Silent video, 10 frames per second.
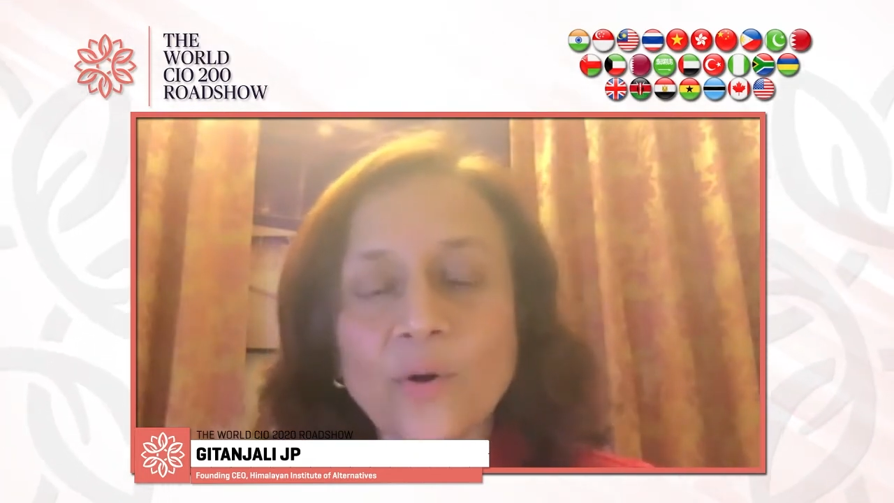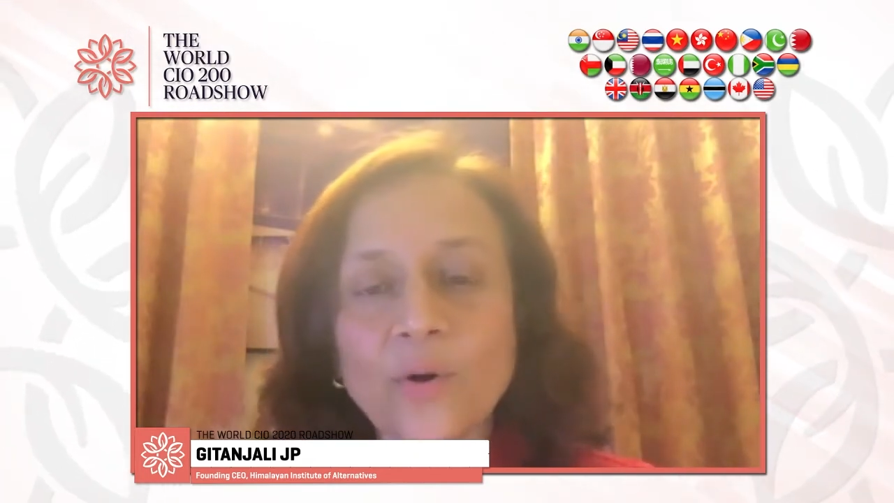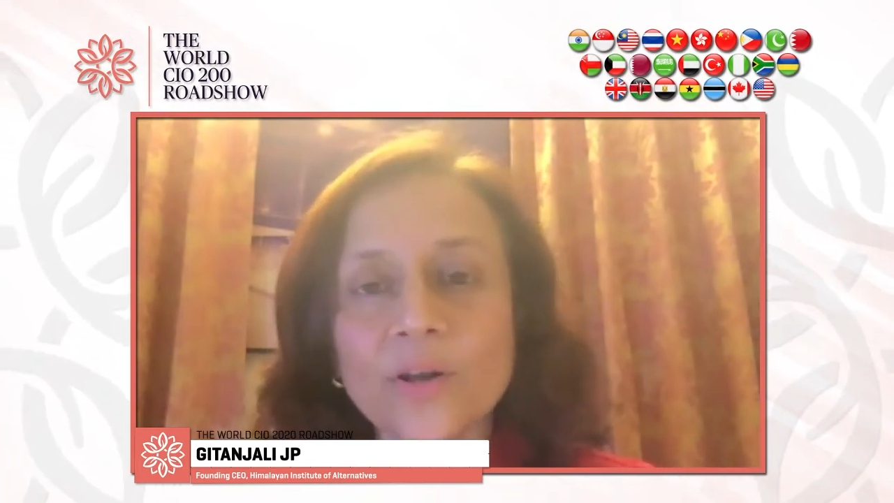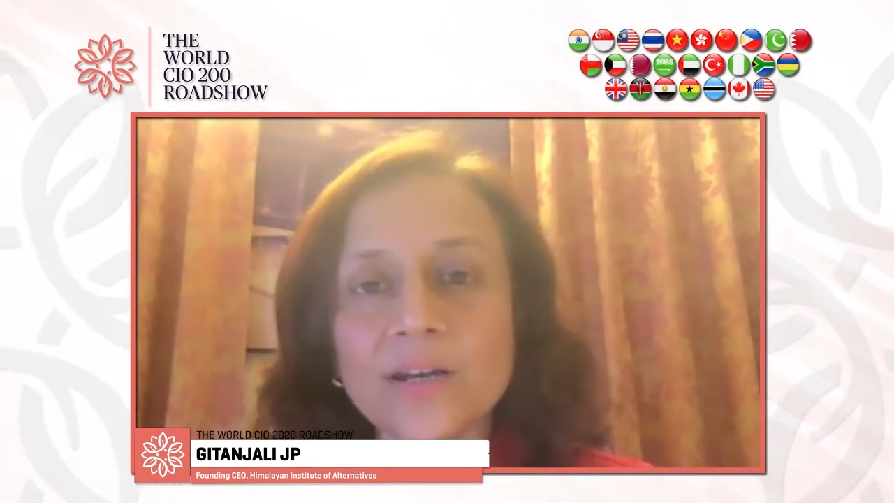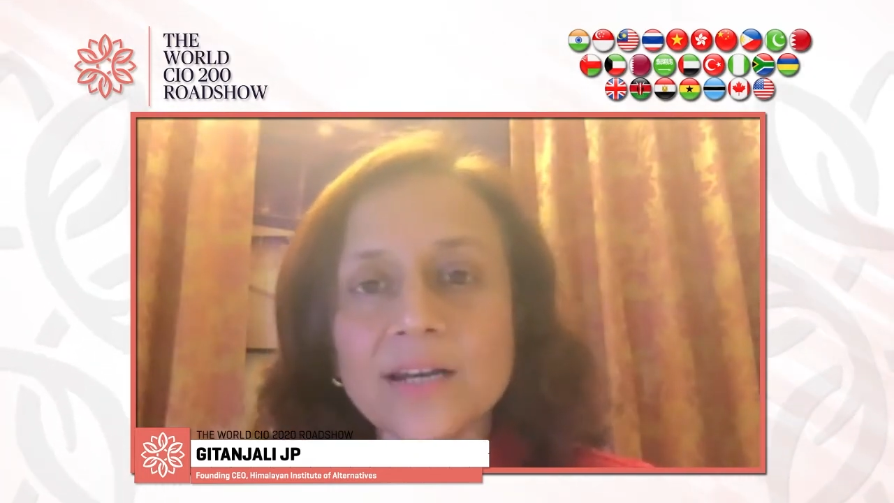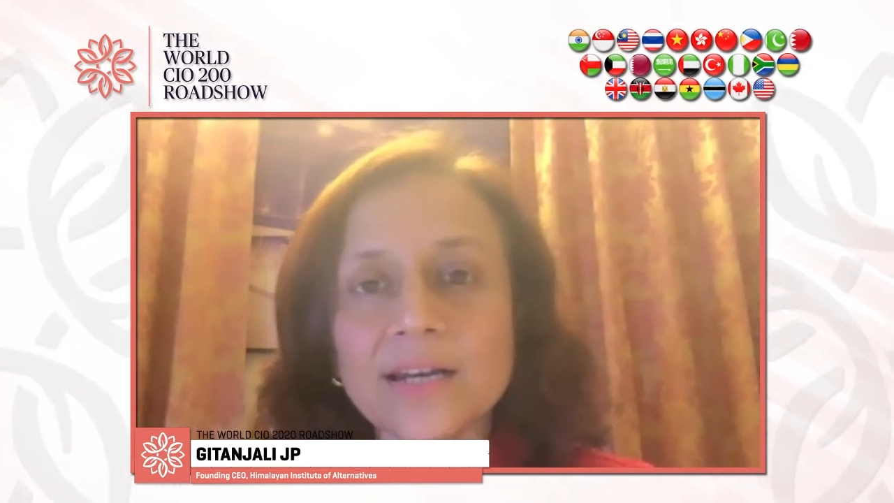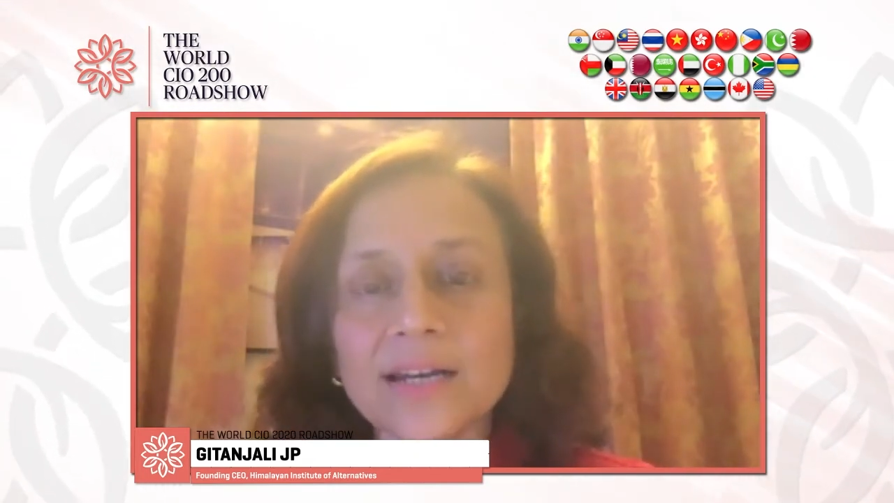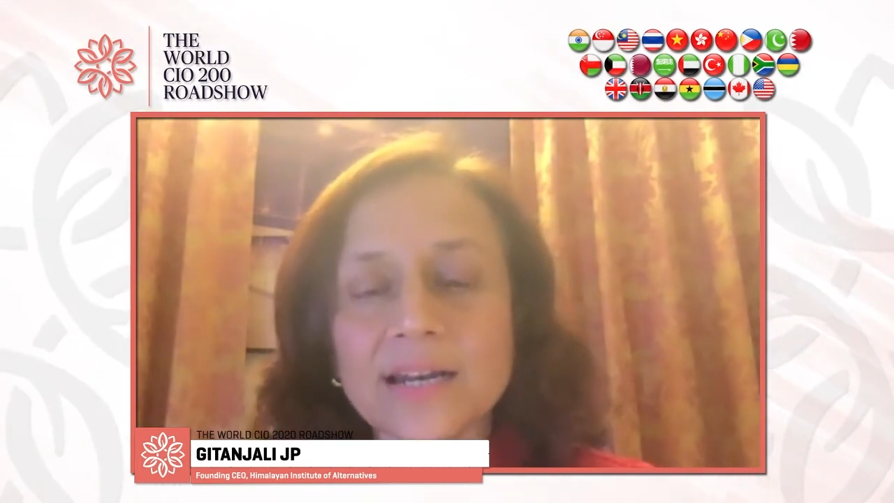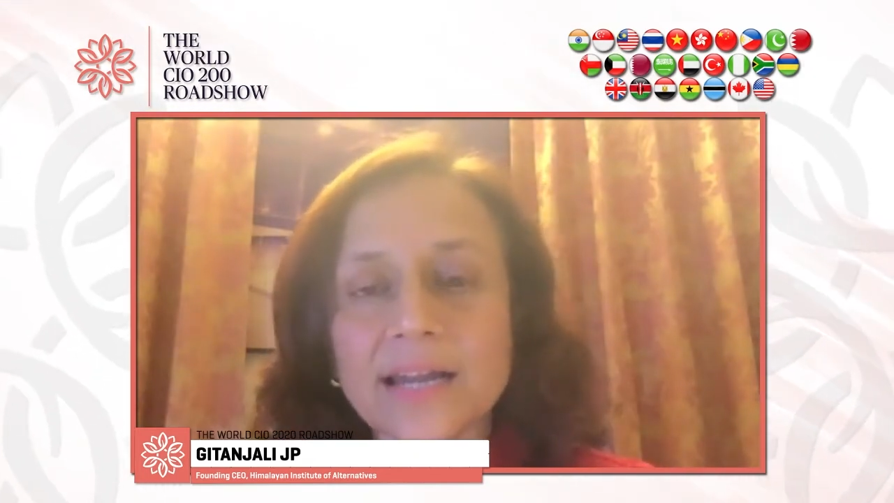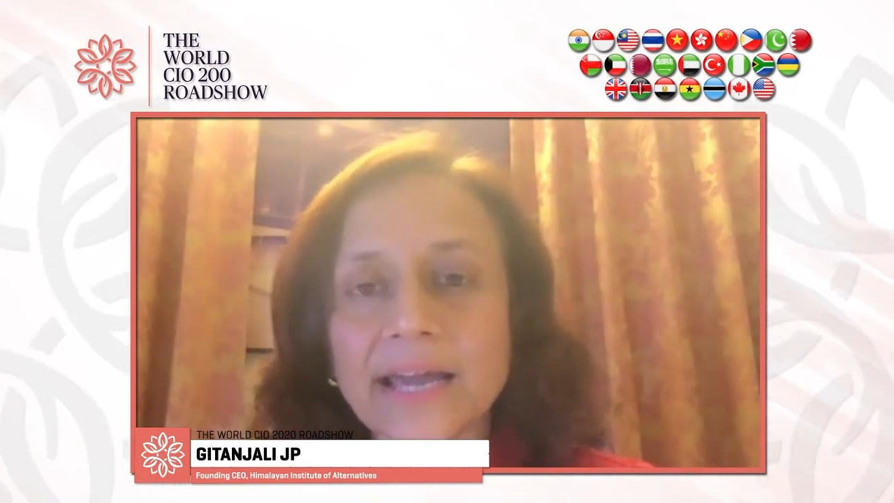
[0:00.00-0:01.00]
all,
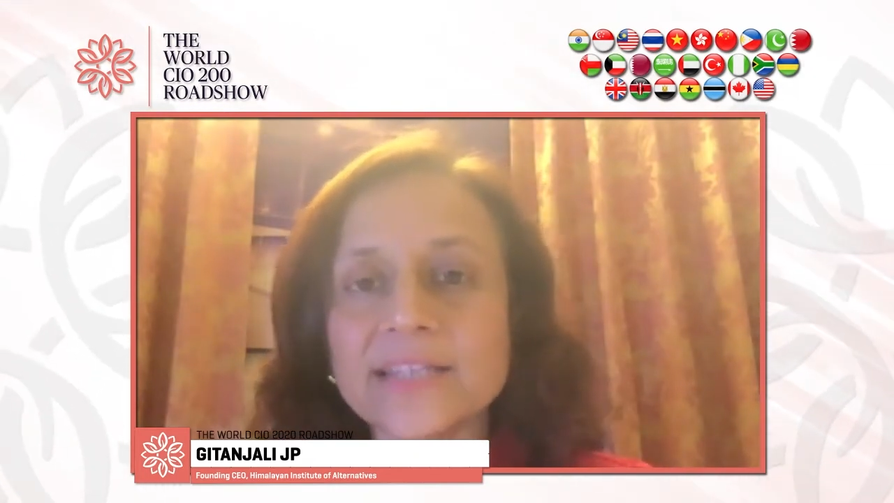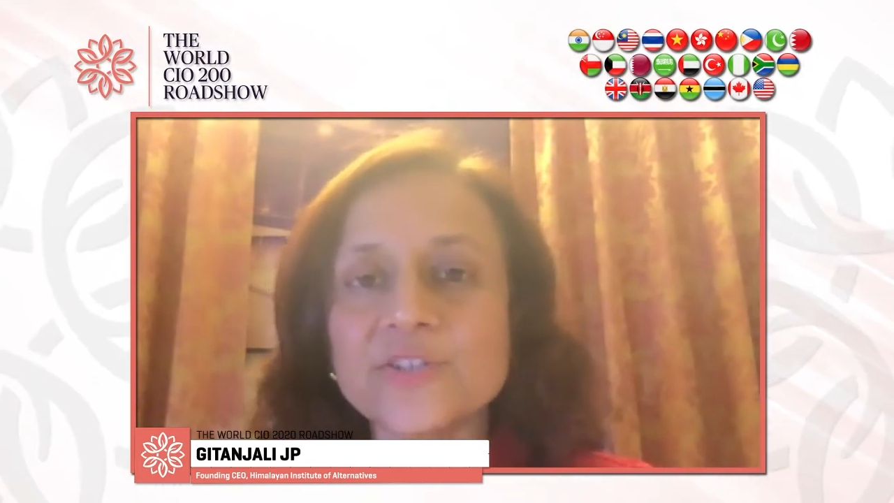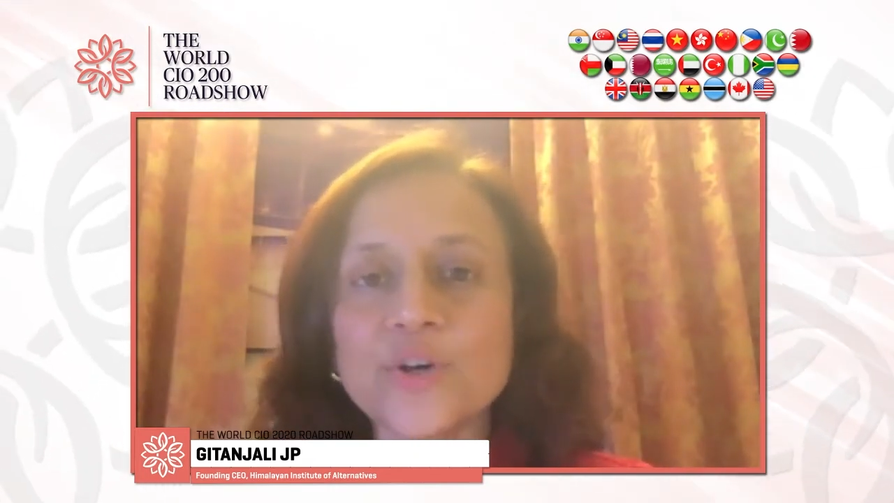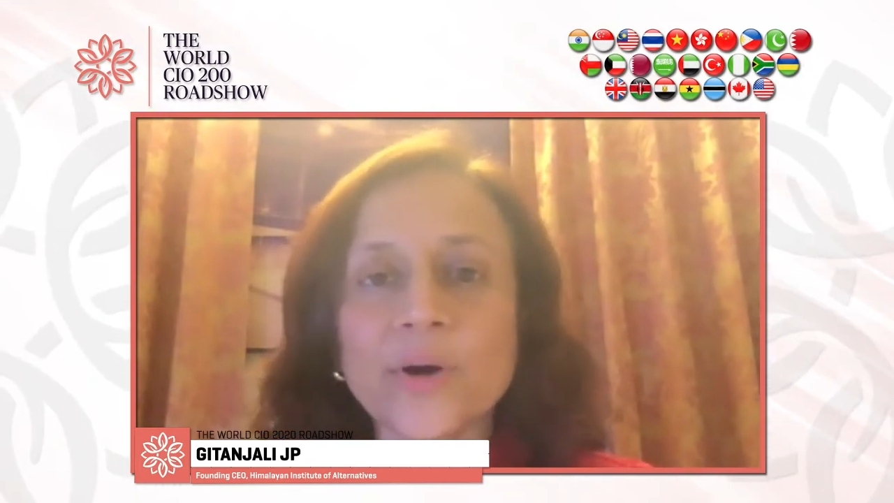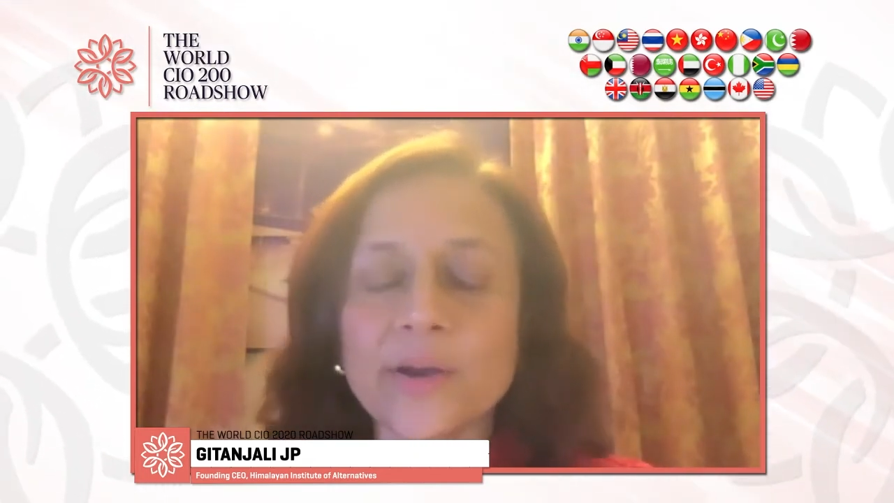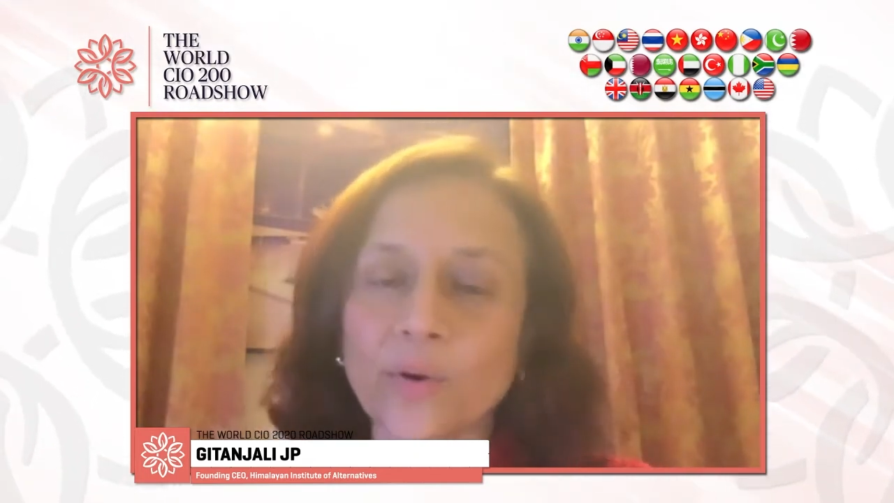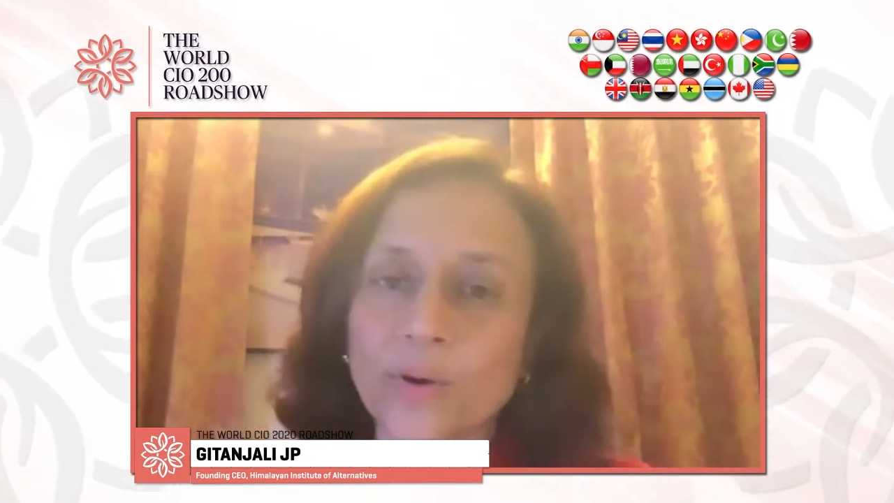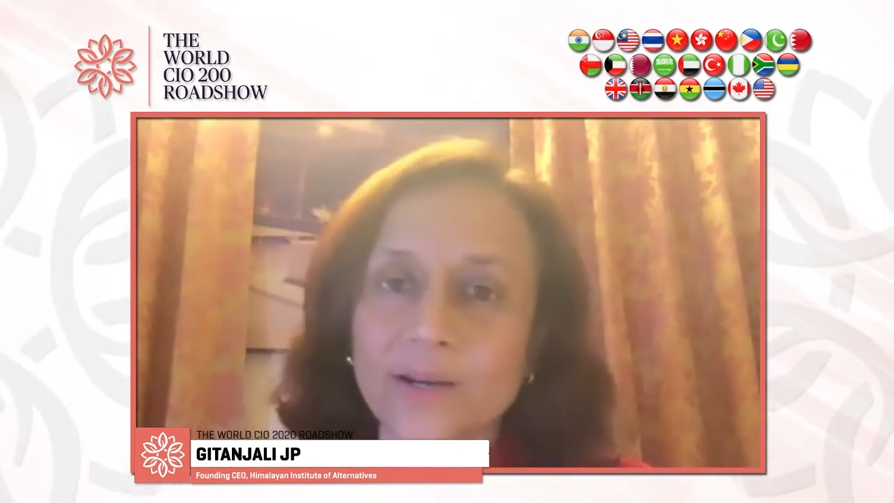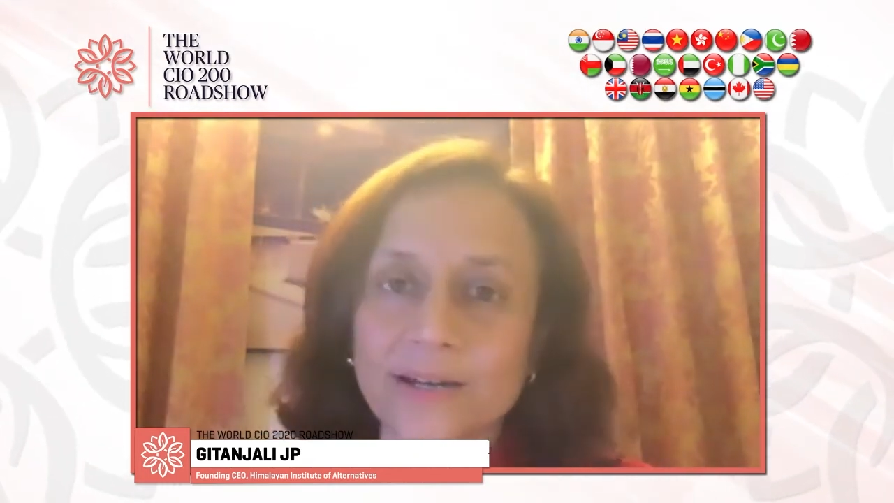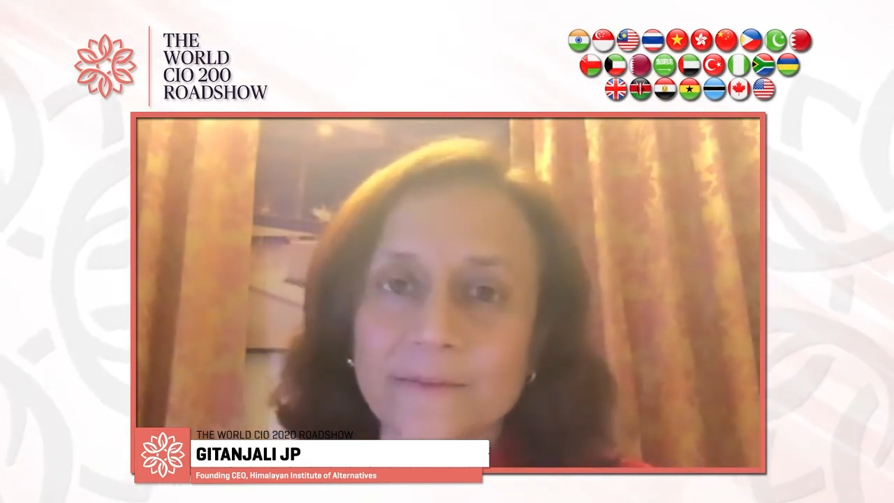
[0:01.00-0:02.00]
enjoy
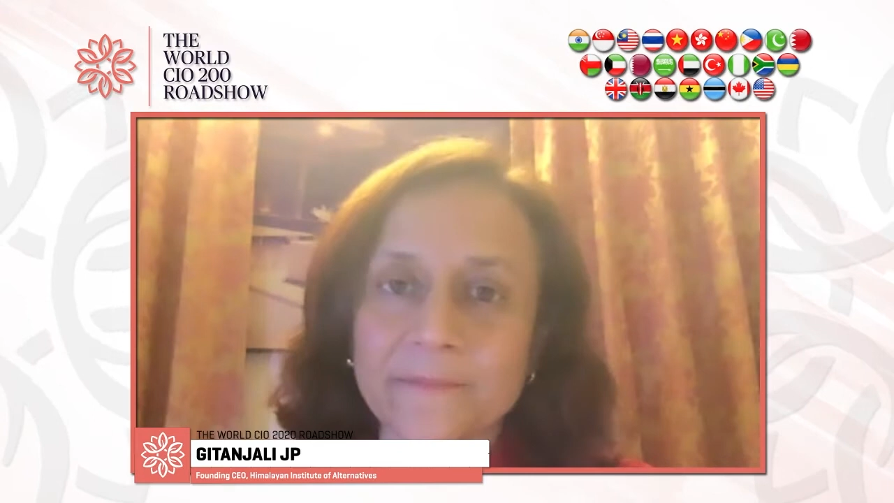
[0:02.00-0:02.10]
all.